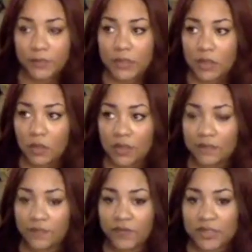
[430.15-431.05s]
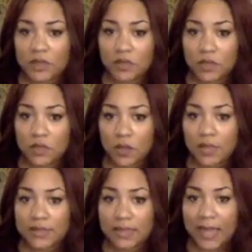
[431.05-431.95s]
The only physical
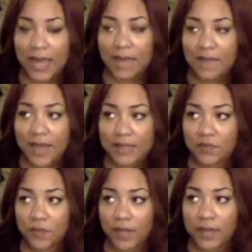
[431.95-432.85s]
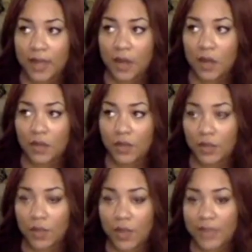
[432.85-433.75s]
stores that they have as of right now in the
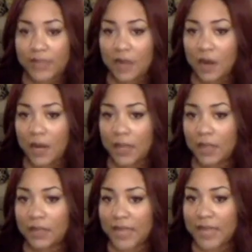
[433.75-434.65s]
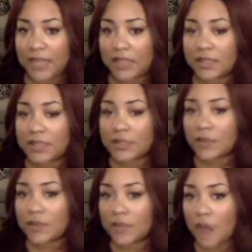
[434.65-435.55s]
US are in Los Angeles, so
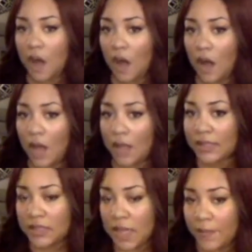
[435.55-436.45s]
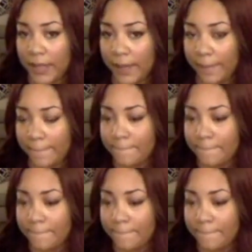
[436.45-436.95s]
it's all online shopping.